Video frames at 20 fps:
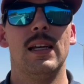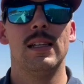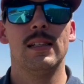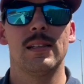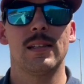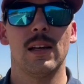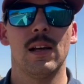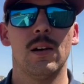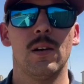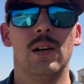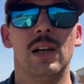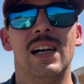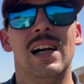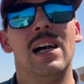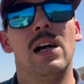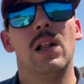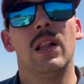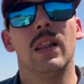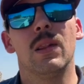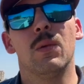So
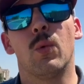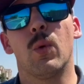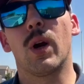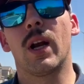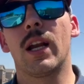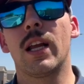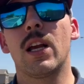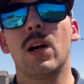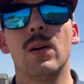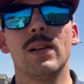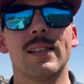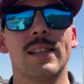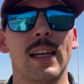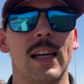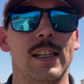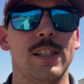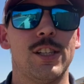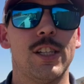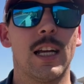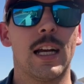we're going to go inside
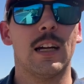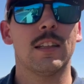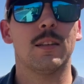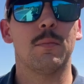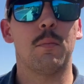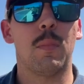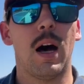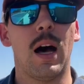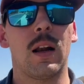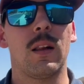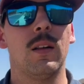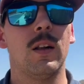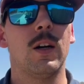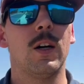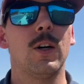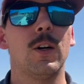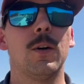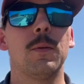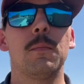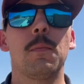and check out the model
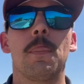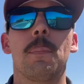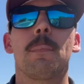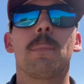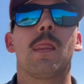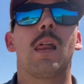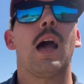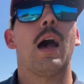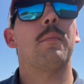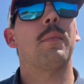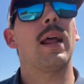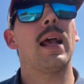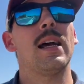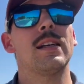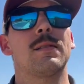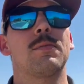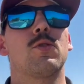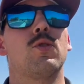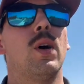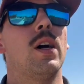home. I'm going to
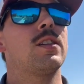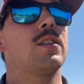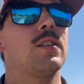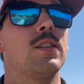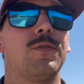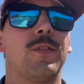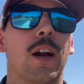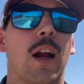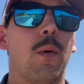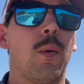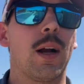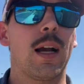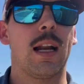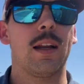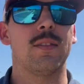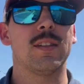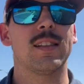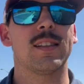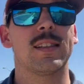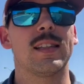ask some questions, figure out what kind
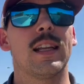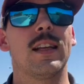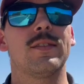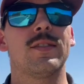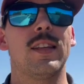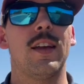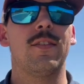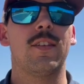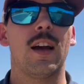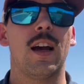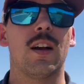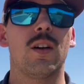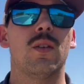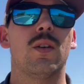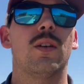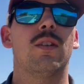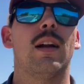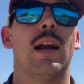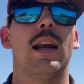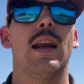of incentives they've got
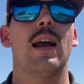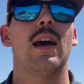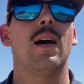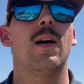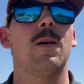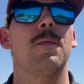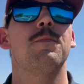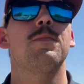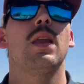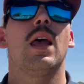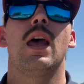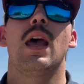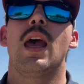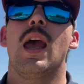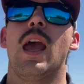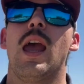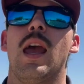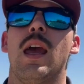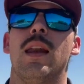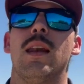going right now,
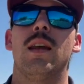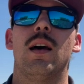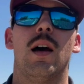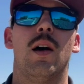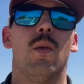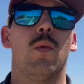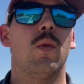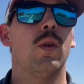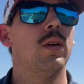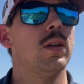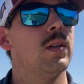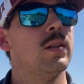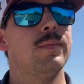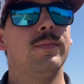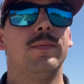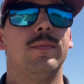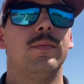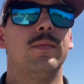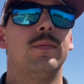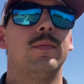and uh, we'll
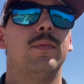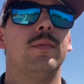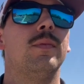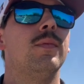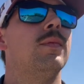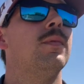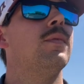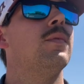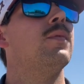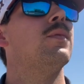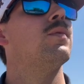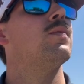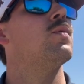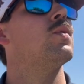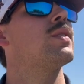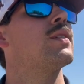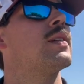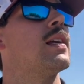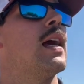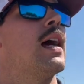
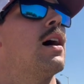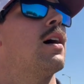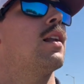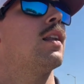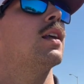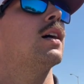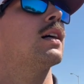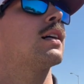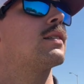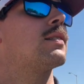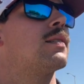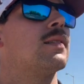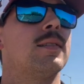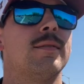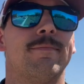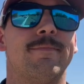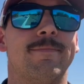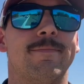We'll see how it looks.